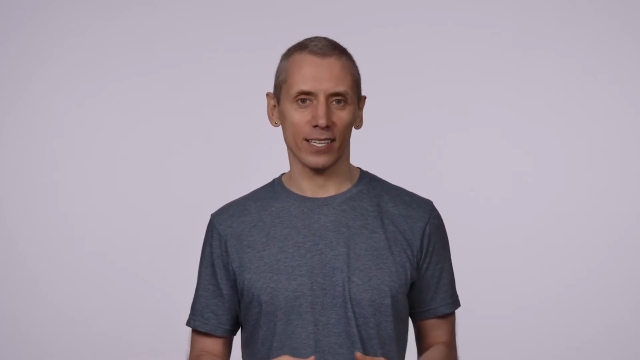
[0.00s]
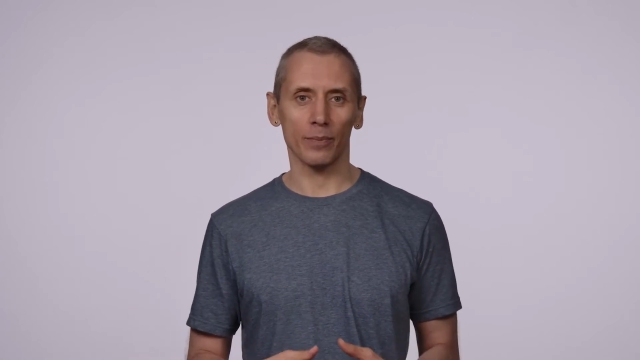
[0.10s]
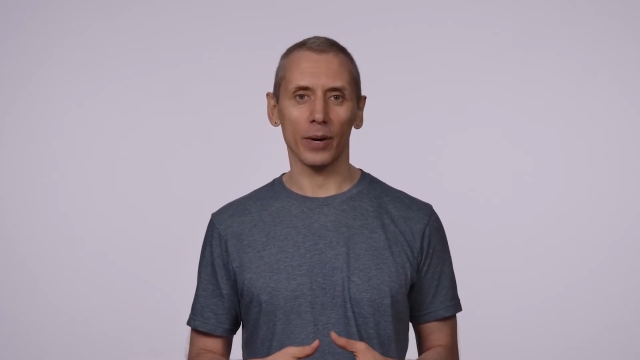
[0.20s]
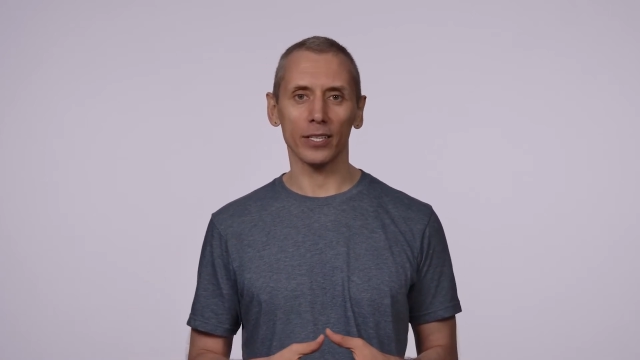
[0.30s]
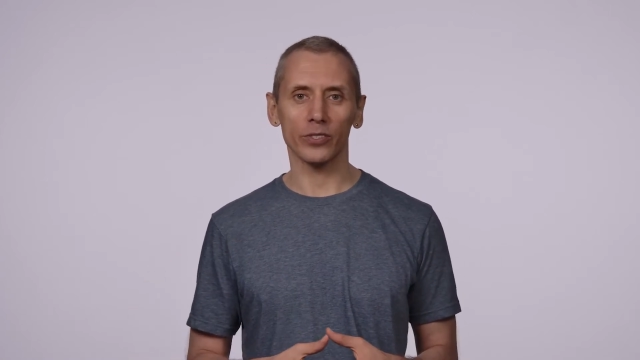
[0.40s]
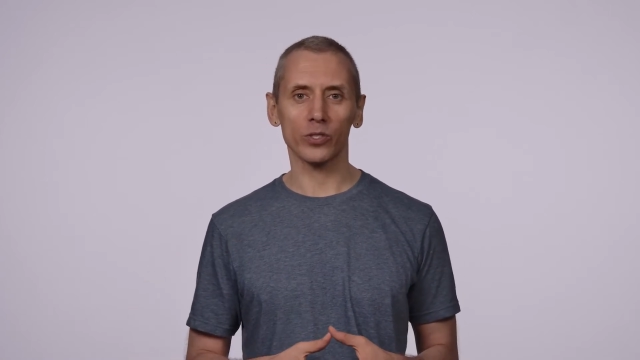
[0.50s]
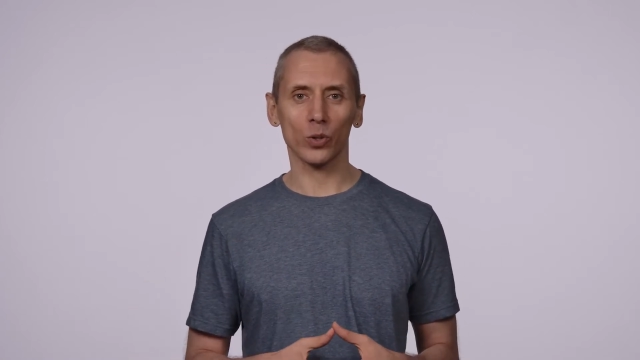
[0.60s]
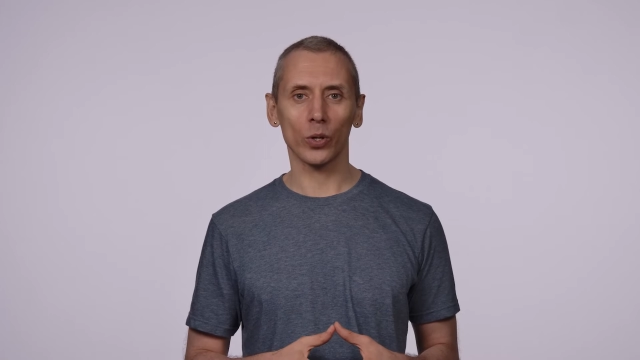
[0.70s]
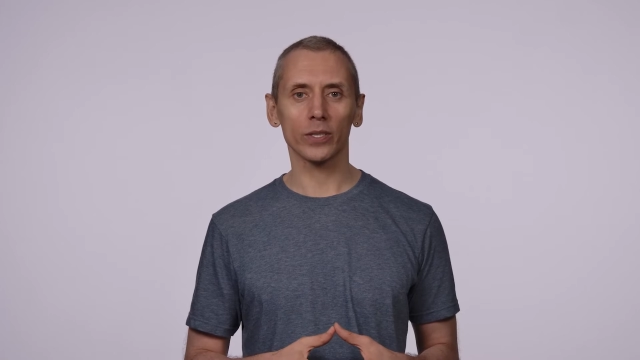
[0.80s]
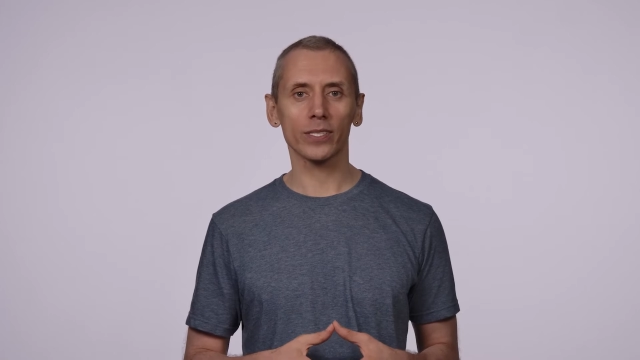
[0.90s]
among
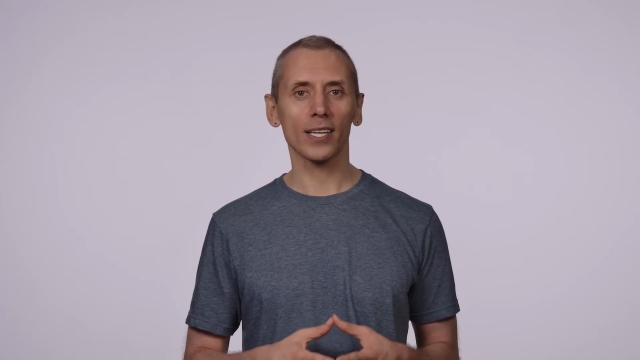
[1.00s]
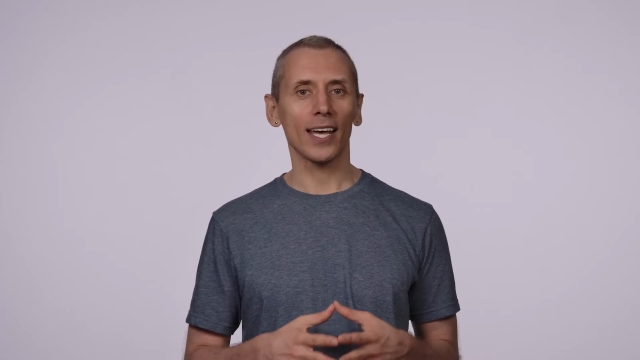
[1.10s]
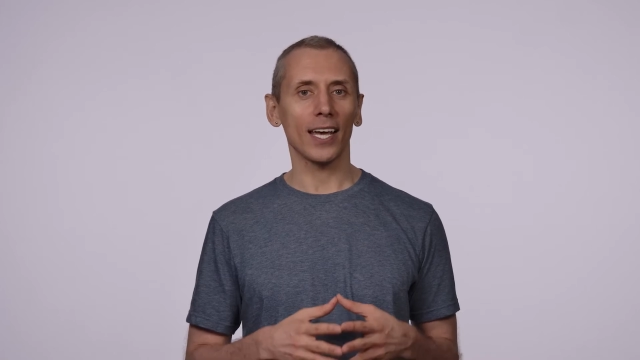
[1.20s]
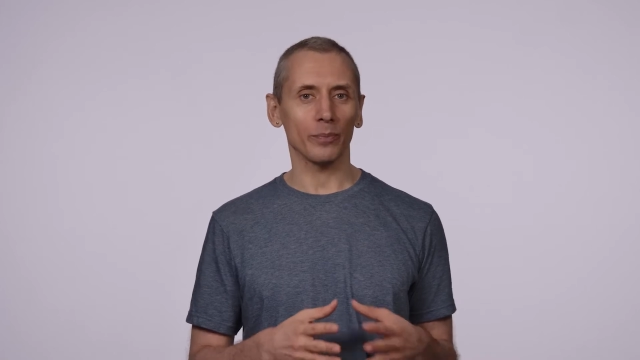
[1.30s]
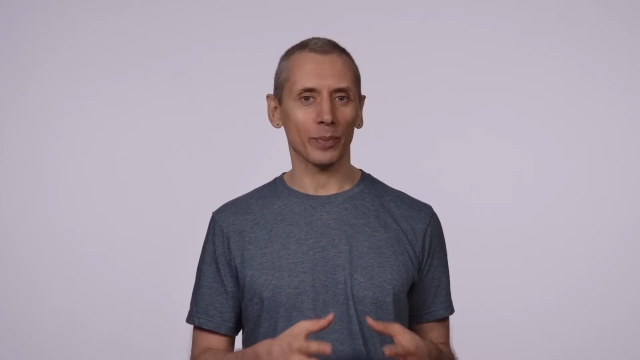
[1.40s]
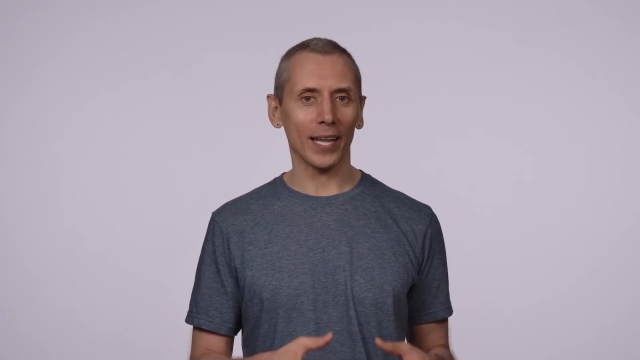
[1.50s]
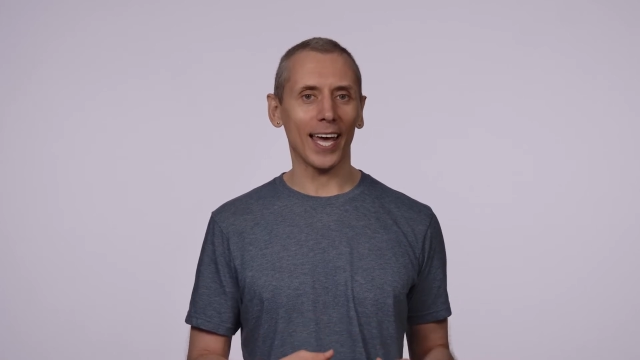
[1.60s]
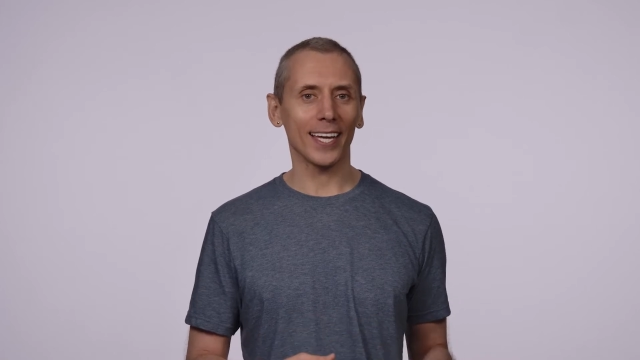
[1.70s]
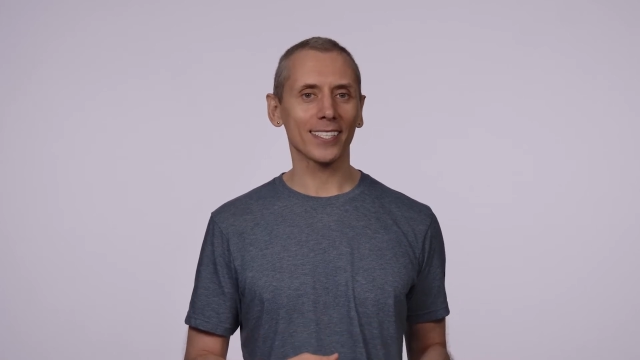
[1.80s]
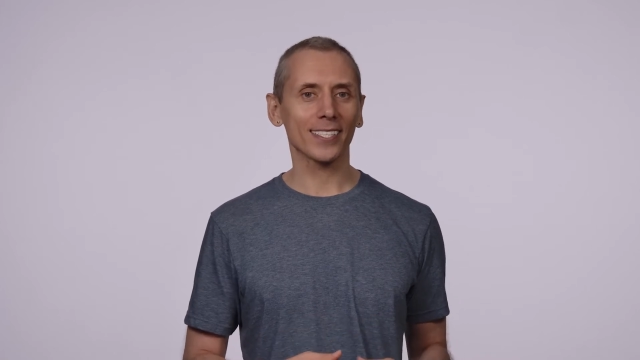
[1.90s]
soils and
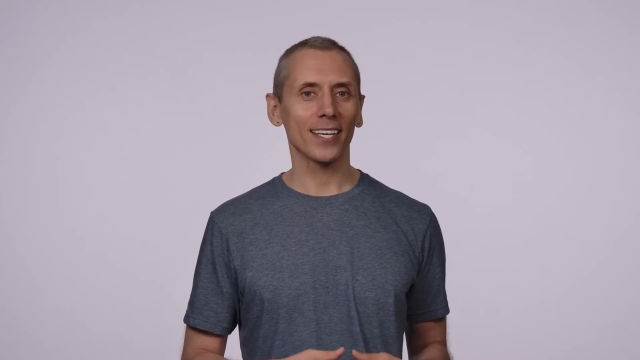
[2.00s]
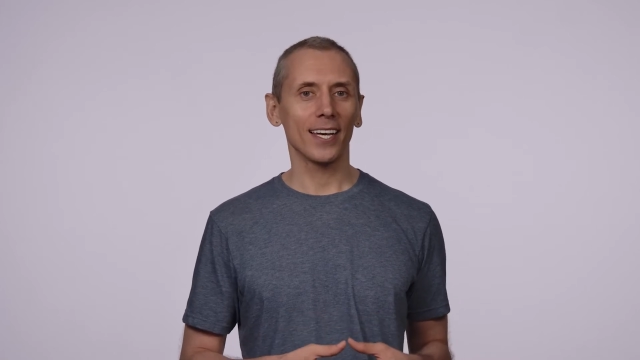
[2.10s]
plants